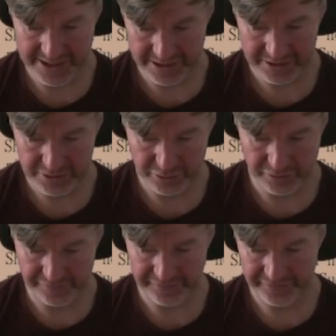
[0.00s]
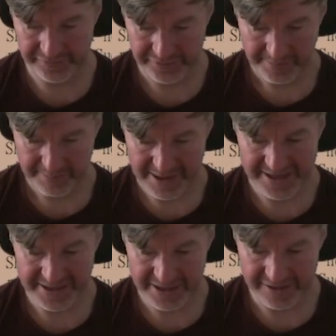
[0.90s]
that sort of
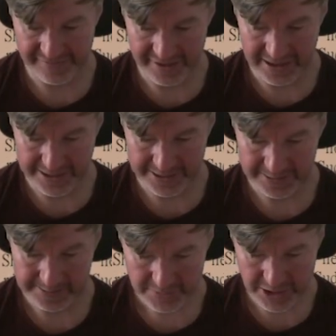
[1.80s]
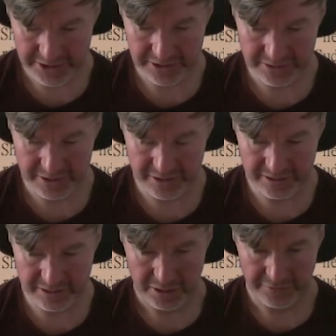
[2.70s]
panicky feeling. I know that
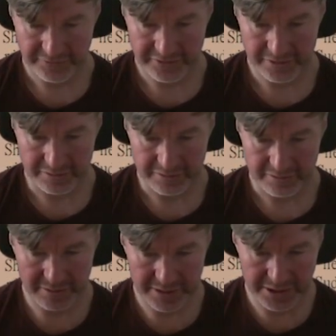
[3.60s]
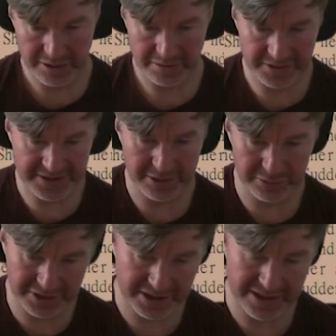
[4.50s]
often they use a tilted